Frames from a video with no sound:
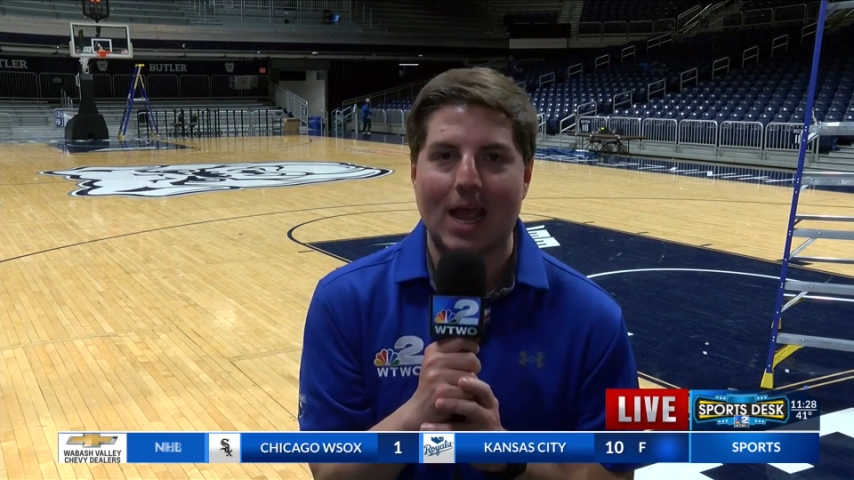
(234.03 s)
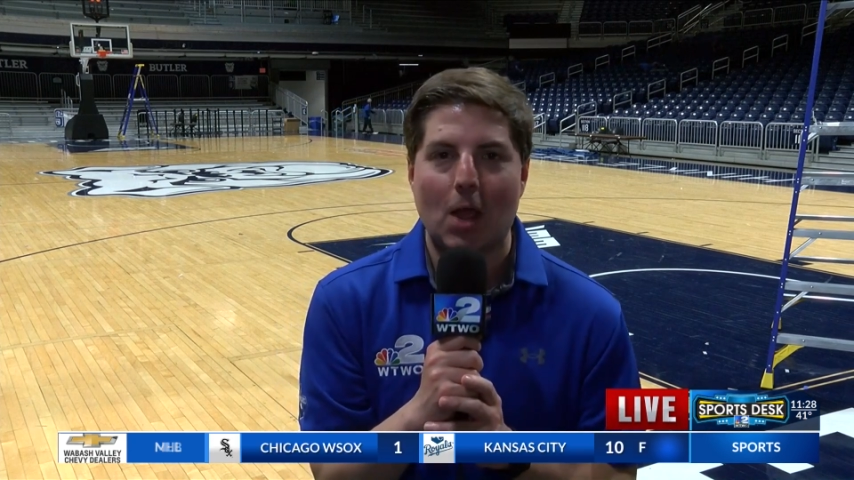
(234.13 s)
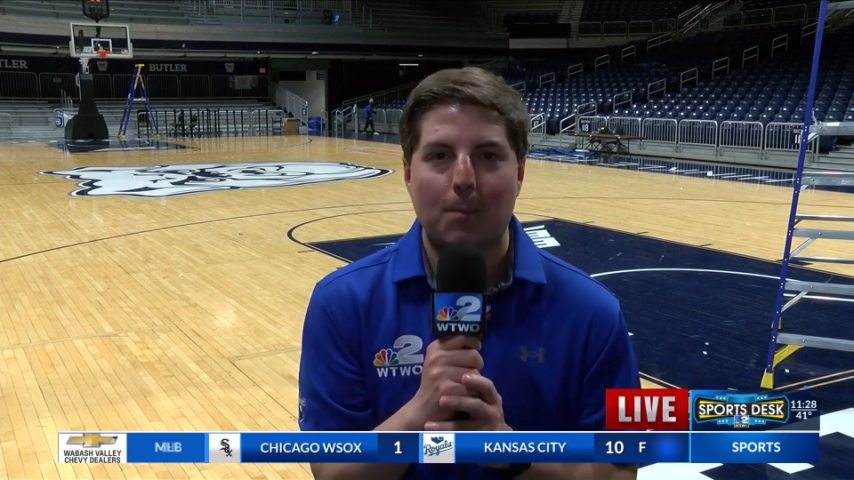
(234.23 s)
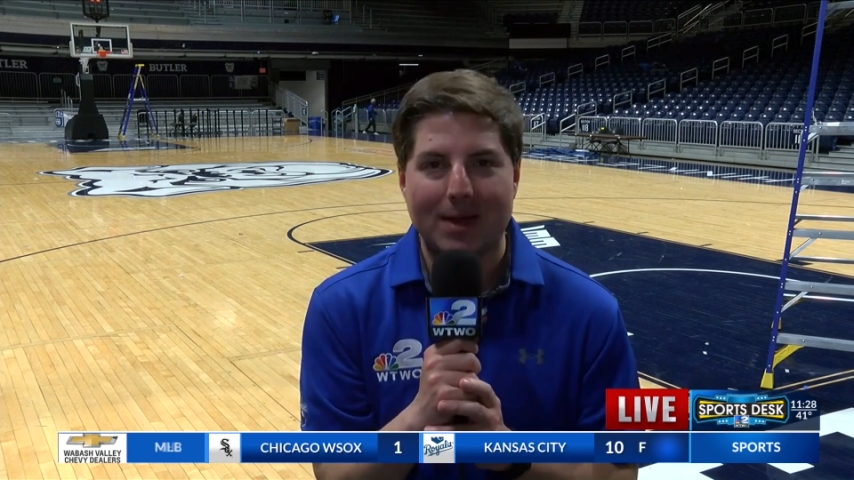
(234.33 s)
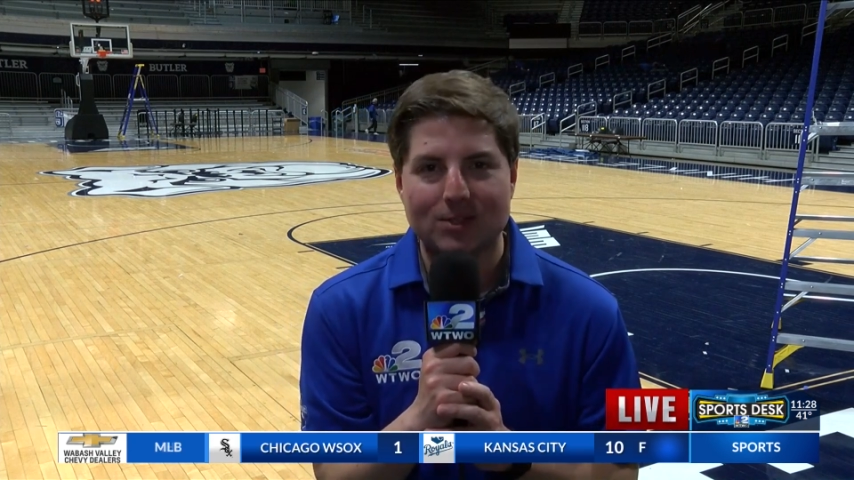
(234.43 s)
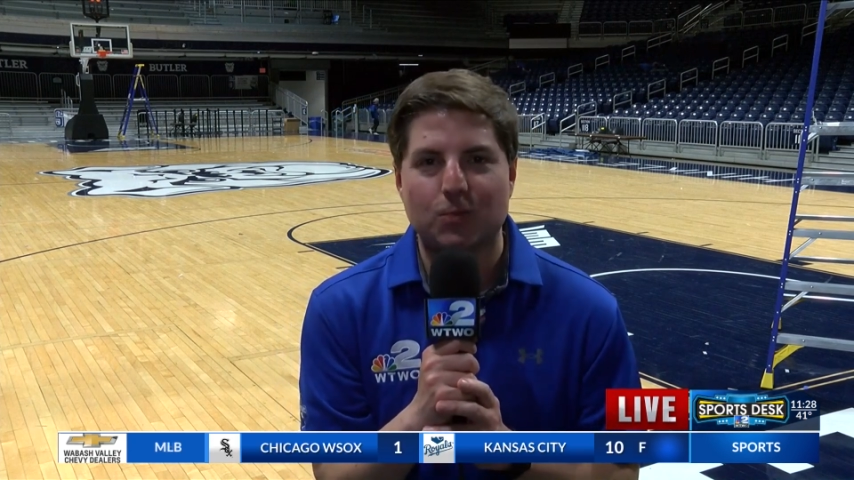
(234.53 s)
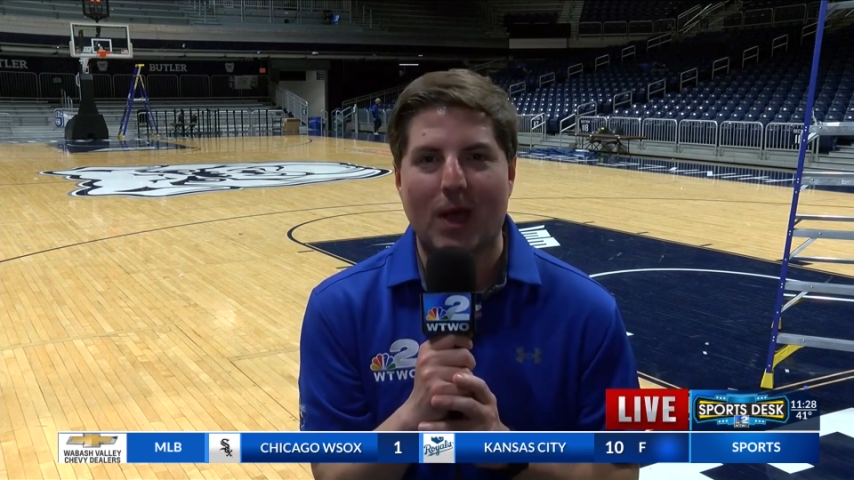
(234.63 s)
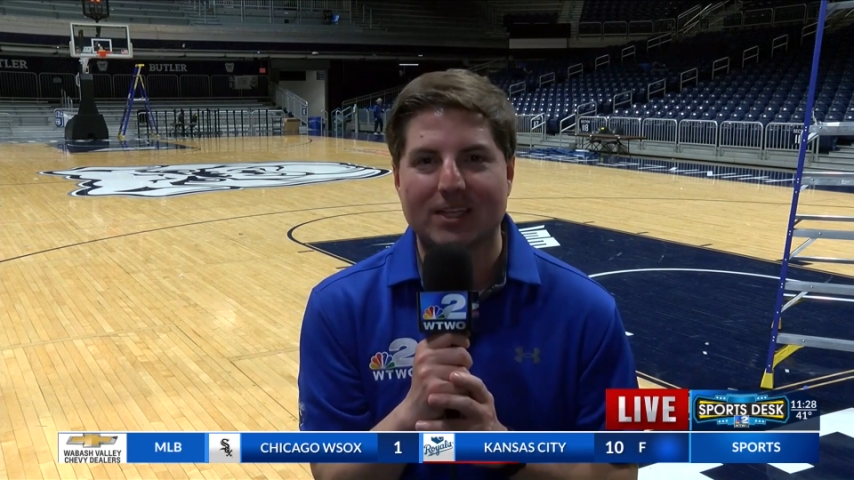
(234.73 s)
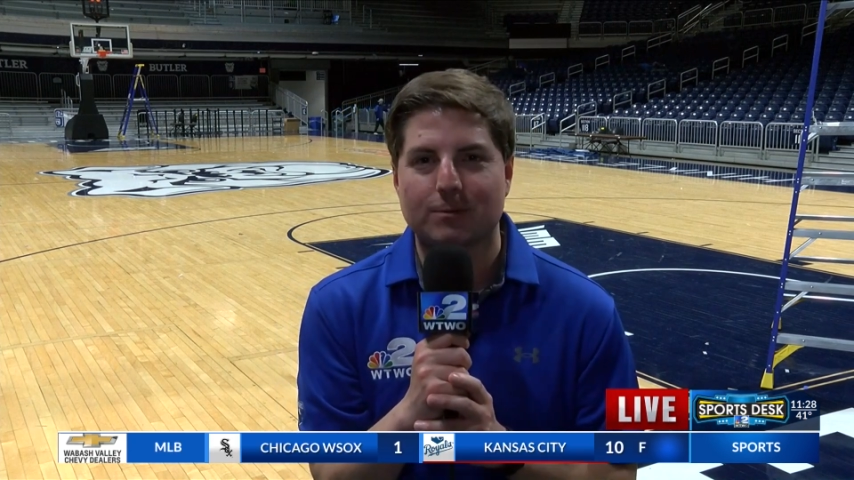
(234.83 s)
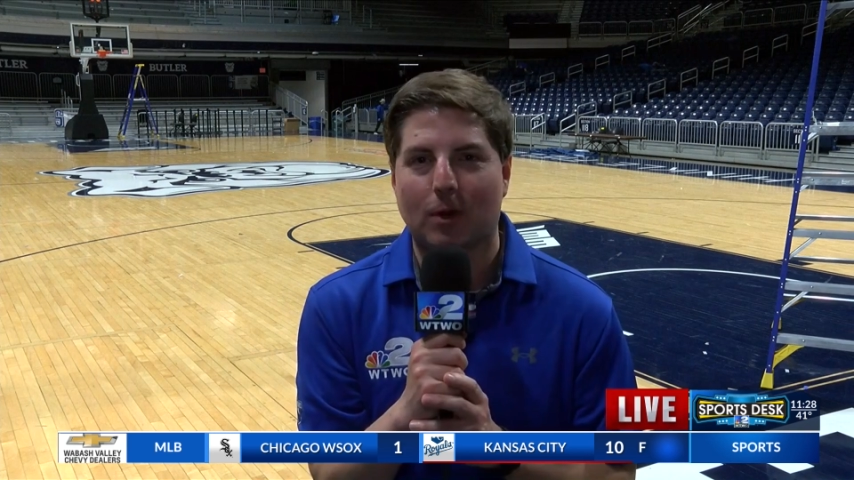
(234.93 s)
men's
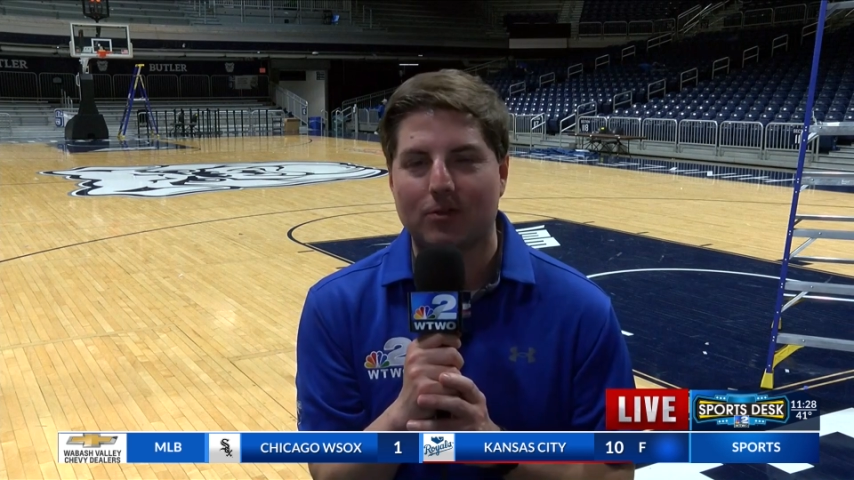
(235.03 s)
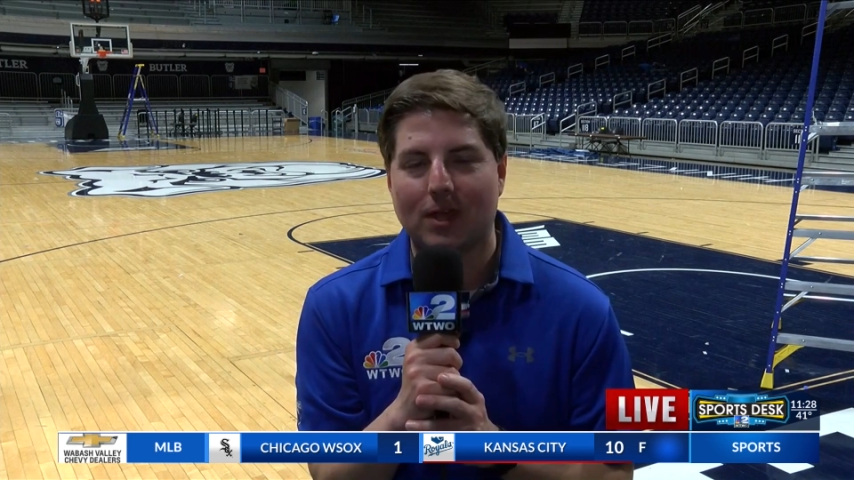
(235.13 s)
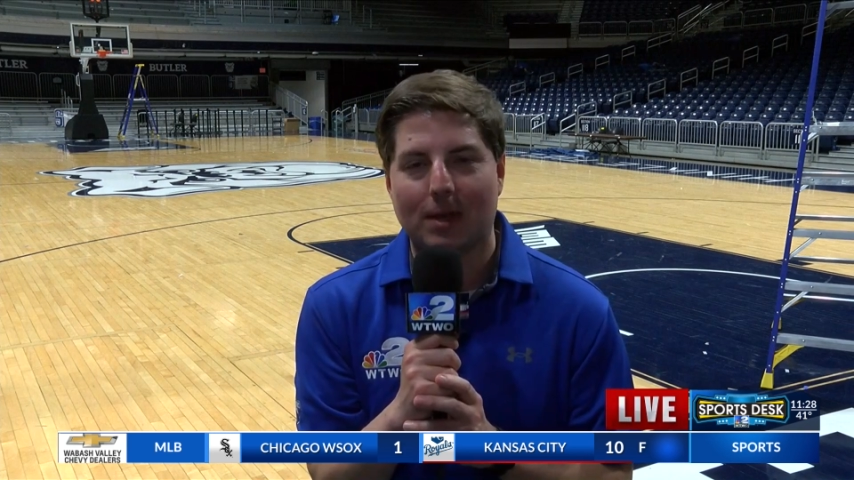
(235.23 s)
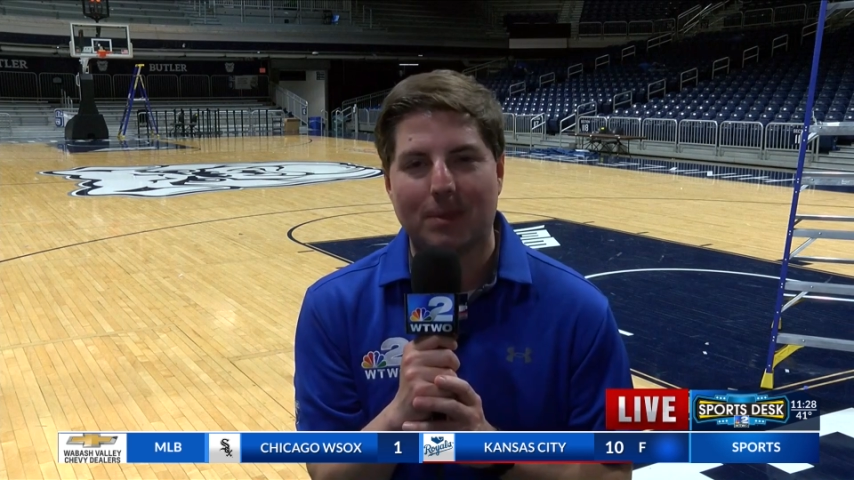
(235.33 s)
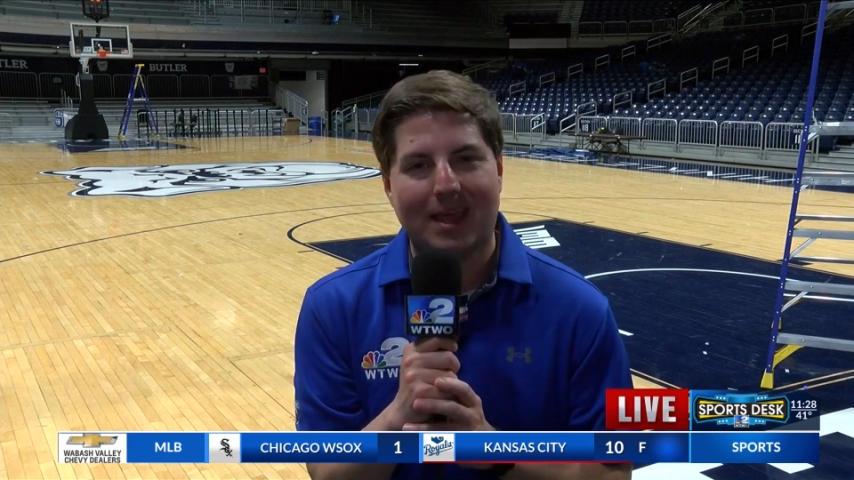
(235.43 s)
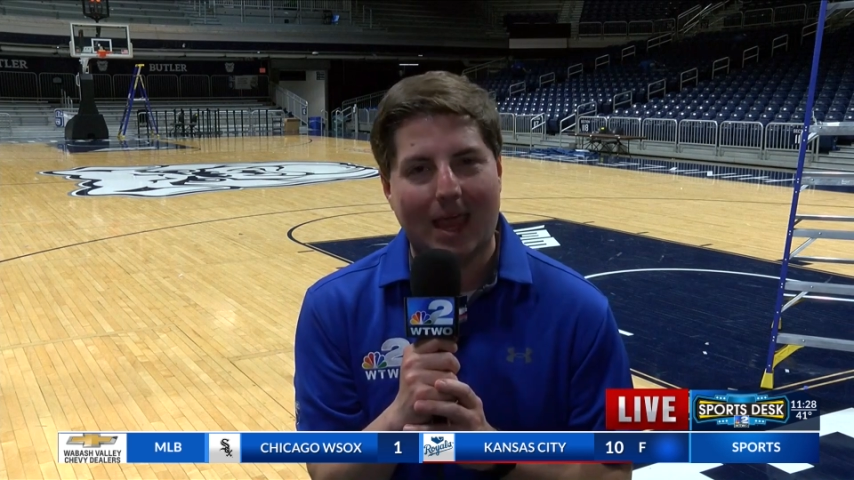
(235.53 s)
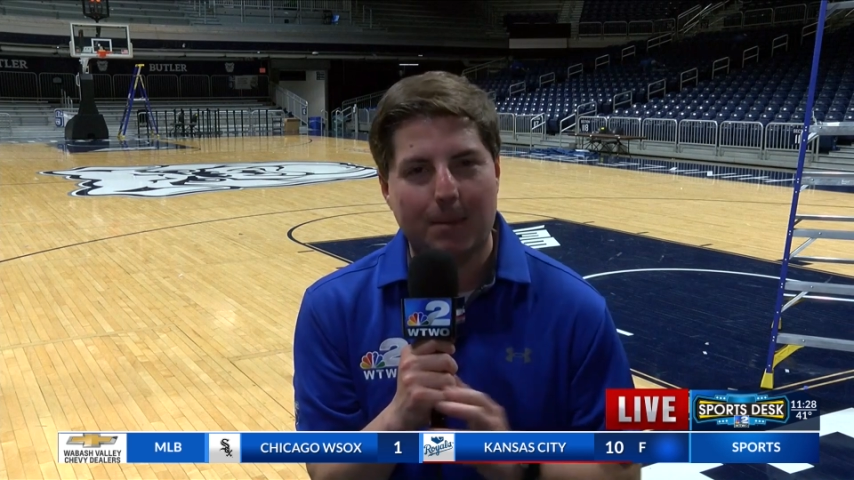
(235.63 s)
basketball team that came